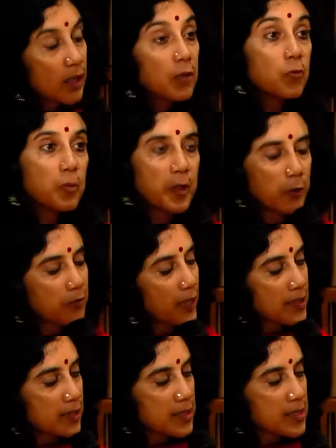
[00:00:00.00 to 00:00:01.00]
a woman of
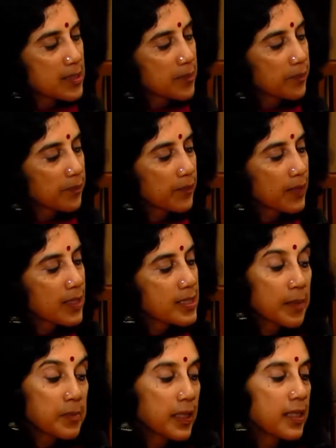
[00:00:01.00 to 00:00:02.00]
letters.
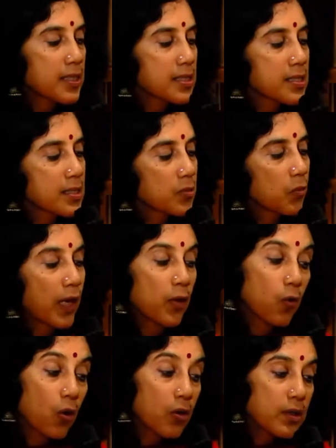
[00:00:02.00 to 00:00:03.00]
Some days, what I
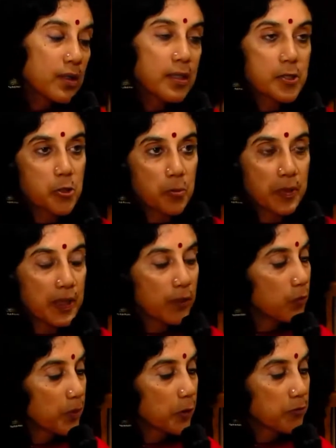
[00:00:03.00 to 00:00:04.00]
want is to be a
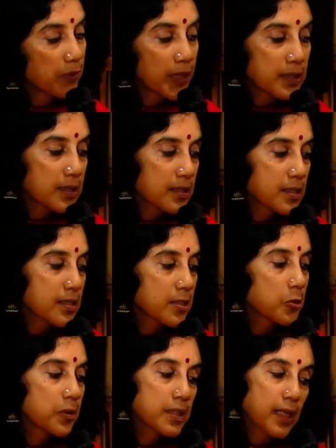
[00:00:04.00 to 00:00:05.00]
woman of letters,
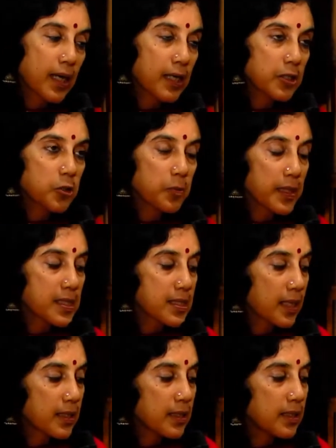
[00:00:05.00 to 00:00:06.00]
to retire to my
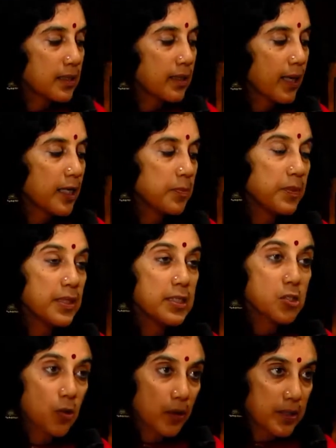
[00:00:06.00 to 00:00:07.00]
study and be
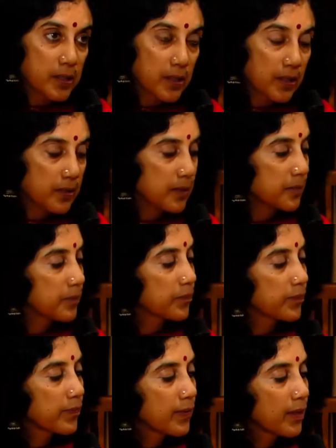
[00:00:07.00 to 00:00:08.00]
solitary.
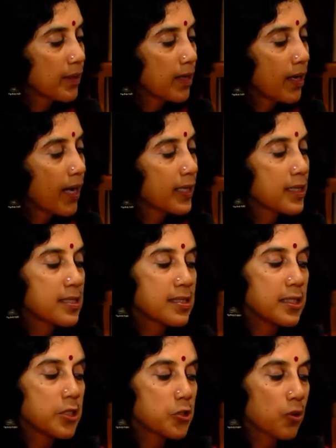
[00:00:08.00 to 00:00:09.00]
I can
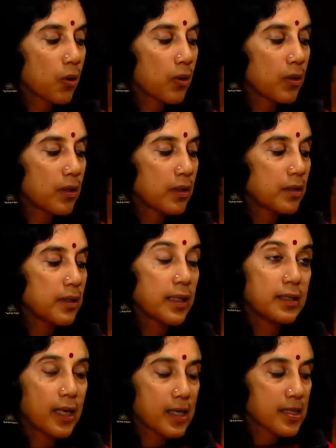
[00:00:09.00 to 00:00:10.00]
see it all,
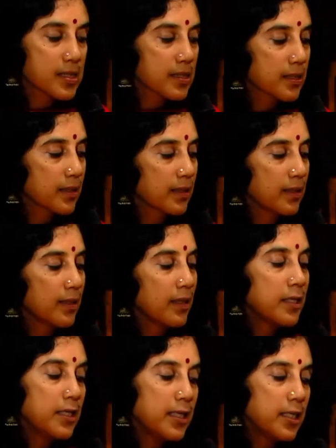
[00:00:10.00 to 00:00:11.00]
that desk,
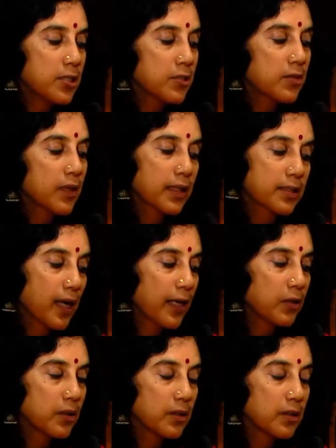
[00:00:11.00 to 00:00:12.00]
neat
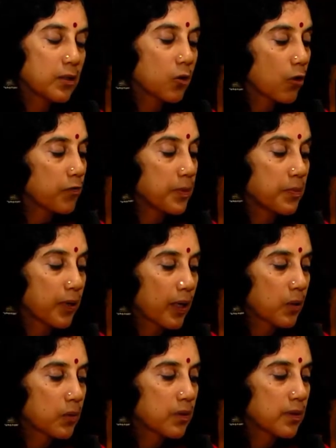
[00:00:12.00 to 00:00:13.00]
rectangular coffee
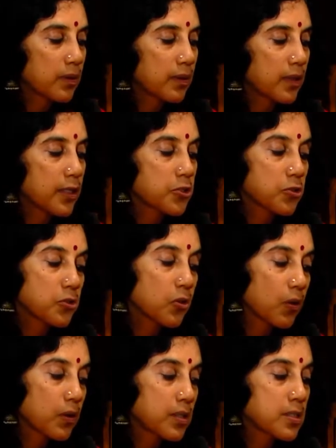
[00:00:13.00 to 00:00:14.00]
brown, its
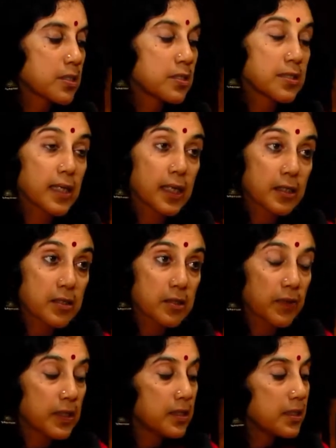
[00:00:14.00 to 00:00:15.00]
draws,
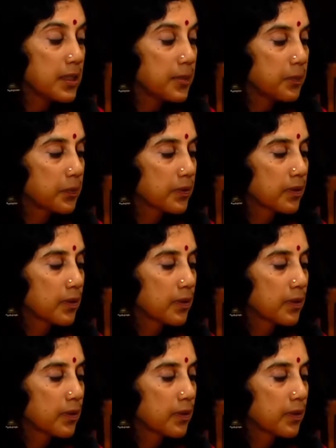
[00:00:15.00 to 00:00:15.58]
seductive and deep,